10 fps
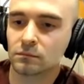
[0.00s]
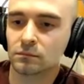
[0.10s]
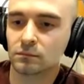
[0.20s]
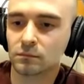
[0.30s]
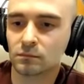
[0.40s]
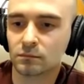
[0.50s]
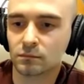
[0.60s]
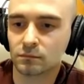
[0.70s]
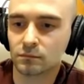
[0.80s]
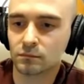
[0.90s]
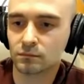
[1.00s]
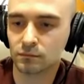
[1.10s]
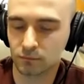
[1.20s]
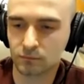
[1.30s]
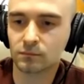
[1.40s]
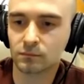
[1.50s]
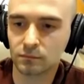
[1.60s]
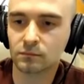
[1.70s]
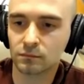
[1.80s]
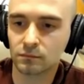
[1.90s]

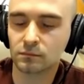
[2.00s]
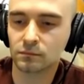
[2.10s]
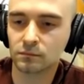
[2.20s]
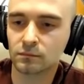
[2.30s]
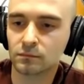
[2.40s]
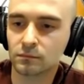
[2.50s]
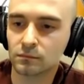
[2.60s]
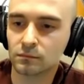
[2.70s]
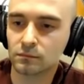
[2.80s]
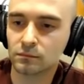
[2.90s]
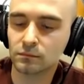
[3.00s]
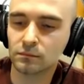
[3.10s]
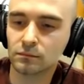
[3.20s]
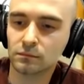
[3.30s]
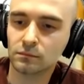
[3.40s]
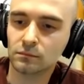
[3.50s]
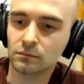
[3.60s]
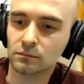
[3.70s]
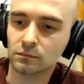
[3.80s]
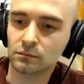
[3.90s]

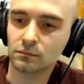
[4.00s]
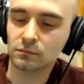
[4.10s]
(silent)